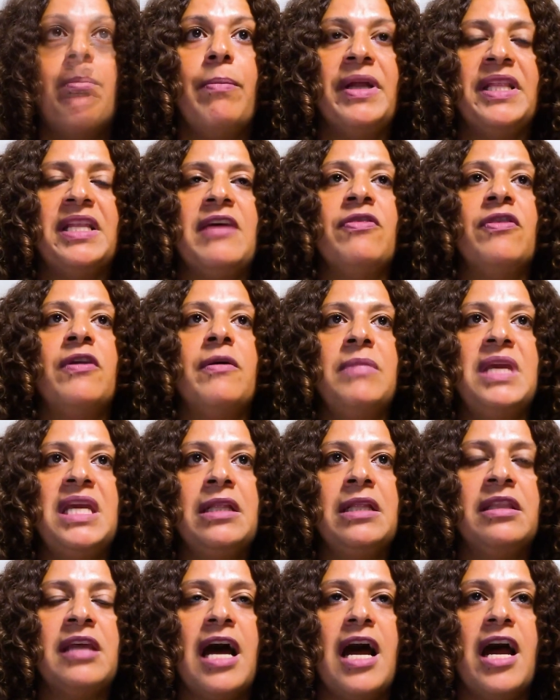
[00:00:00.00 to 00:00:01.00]
But in the
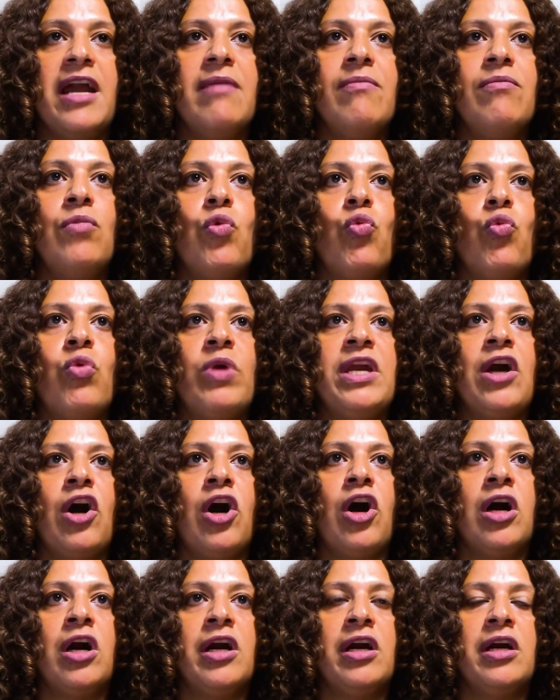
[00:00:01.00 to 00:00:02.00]
meantime, we
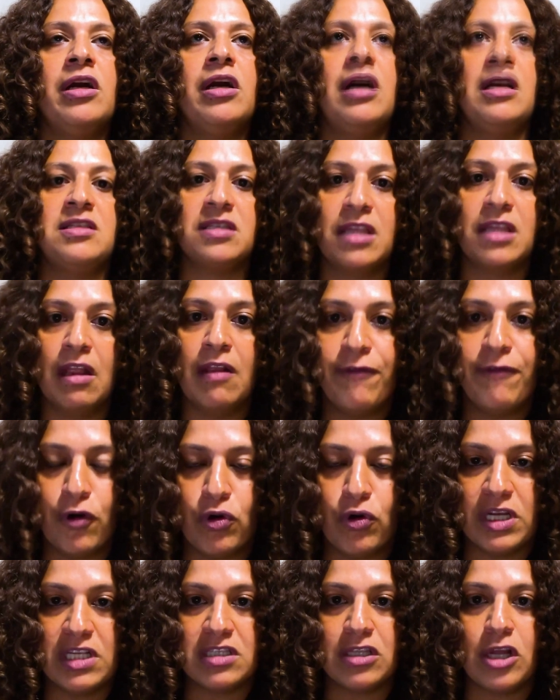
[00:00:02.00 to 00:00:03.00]
are still
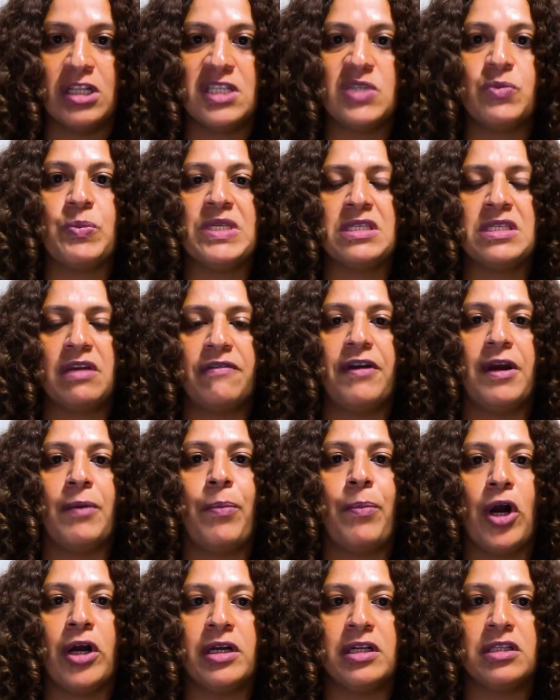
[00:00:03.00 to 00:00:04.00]
focused on specific
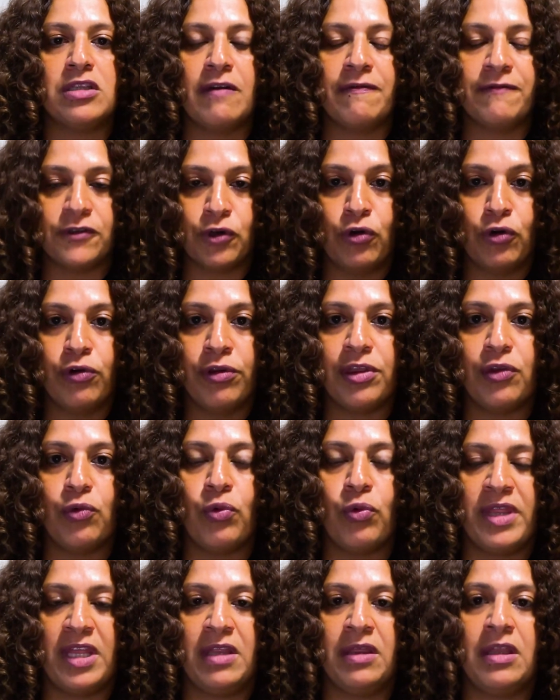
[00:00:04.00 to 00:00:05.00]
pockets of growth
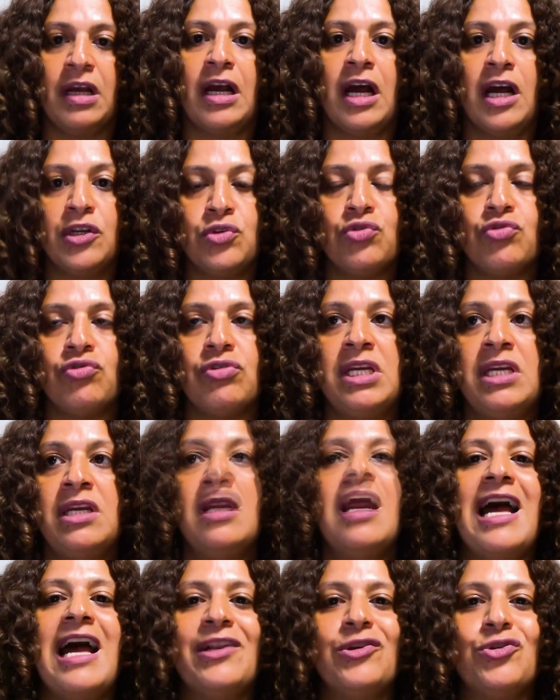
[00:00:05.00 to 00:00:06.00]
within the country
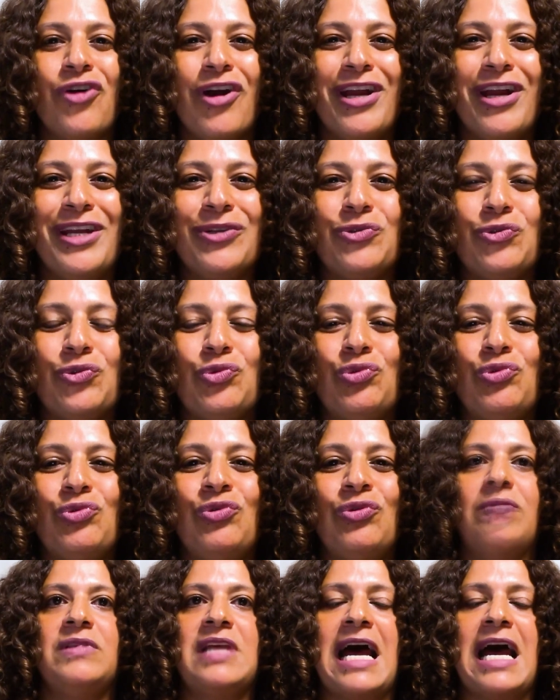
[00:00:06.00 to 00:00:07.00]
and trying
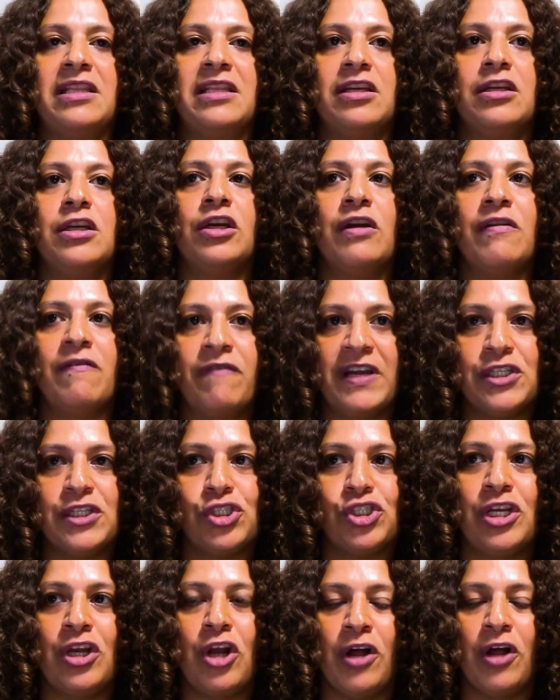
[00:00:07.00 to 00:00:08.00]
to tighten
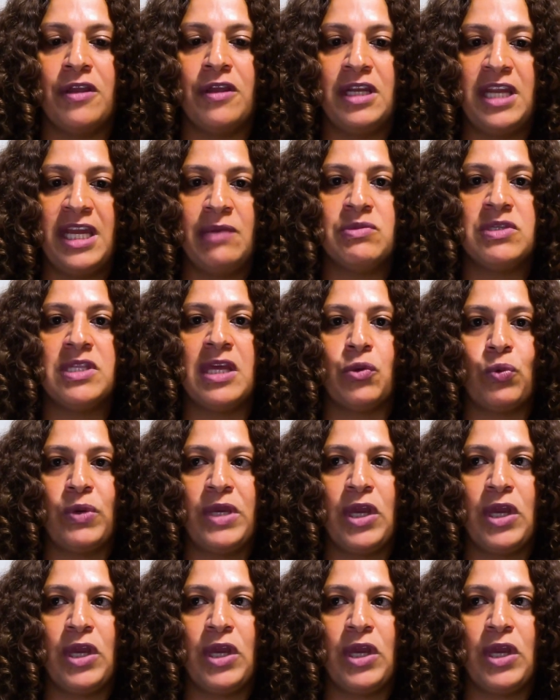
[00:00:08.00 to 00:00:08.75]
conviction on the names that we